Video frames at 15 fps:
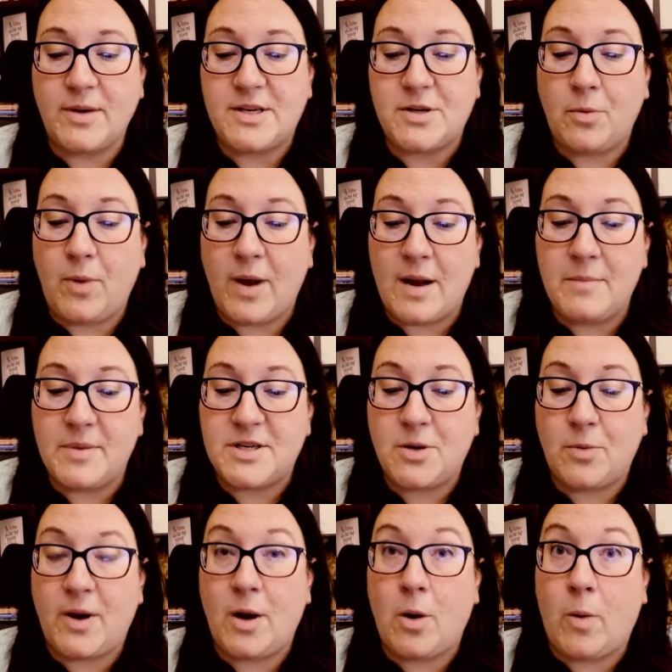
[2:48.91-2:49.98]
to win, but to
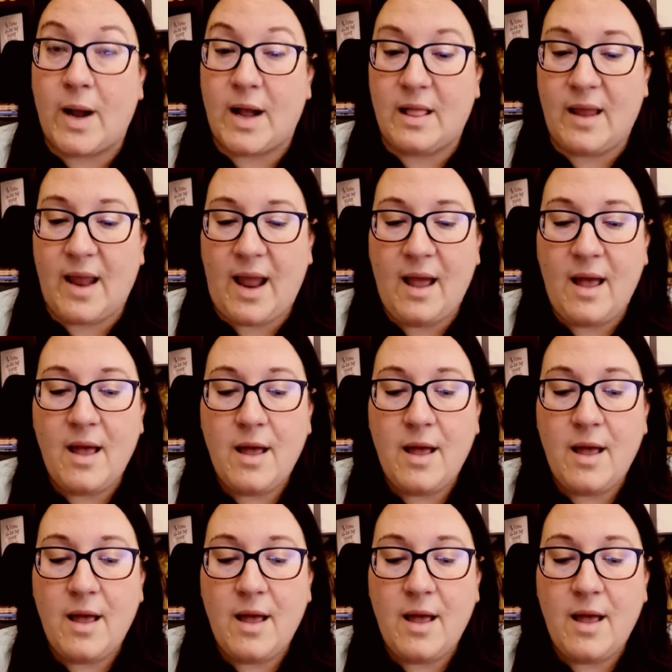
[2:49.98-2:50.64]
win quickly.